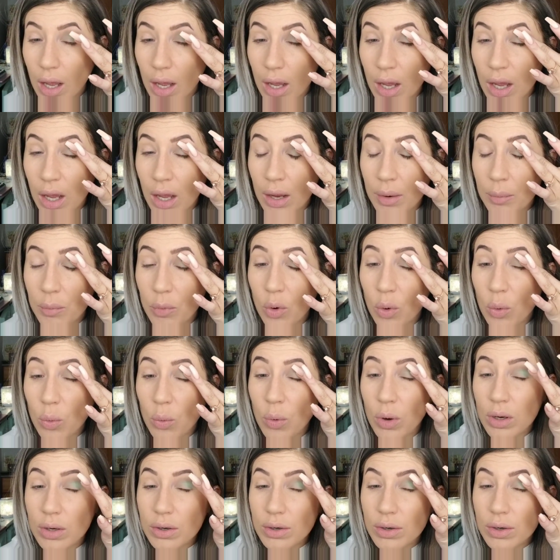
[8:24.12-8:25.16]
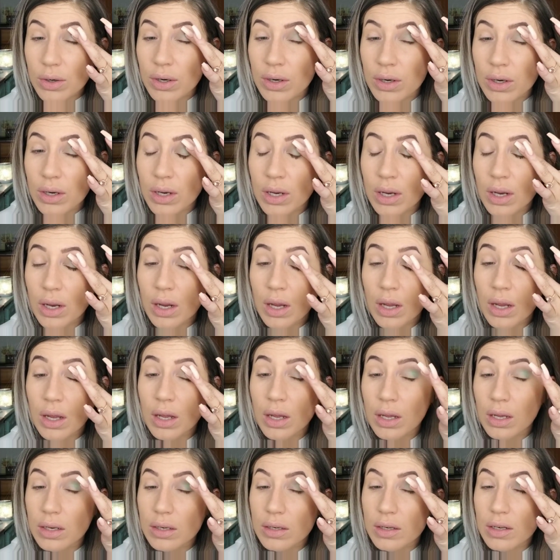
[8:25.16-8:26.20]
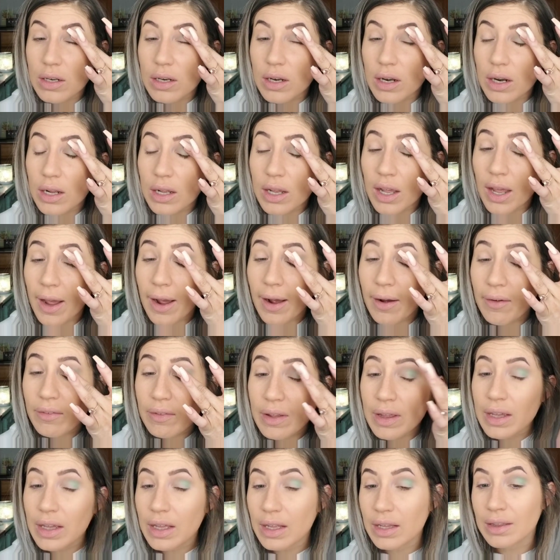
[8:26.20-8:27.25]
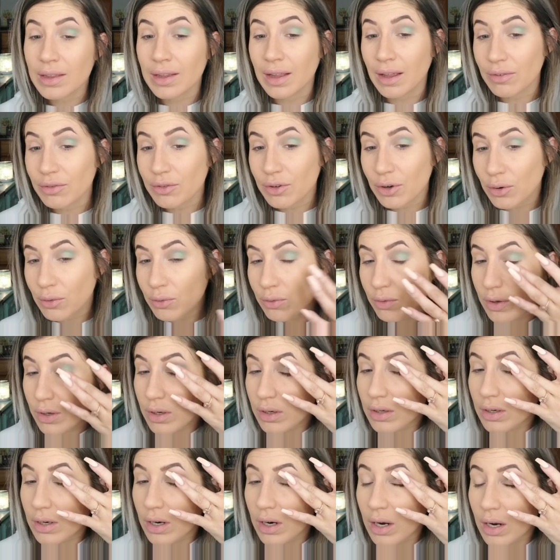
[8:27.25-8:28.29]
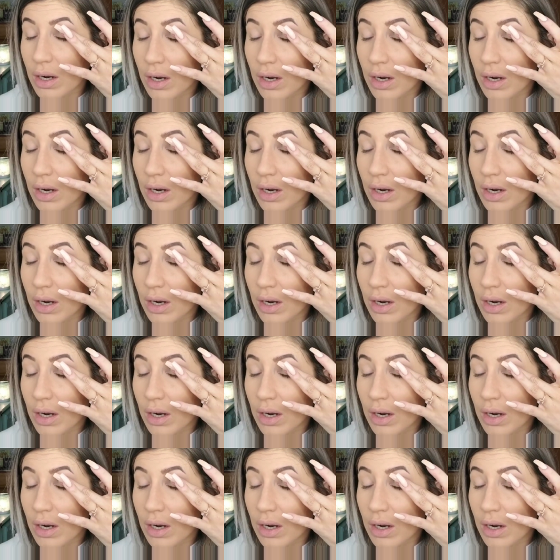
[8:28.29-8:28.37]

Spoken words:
I'm wondering, did I have like leftover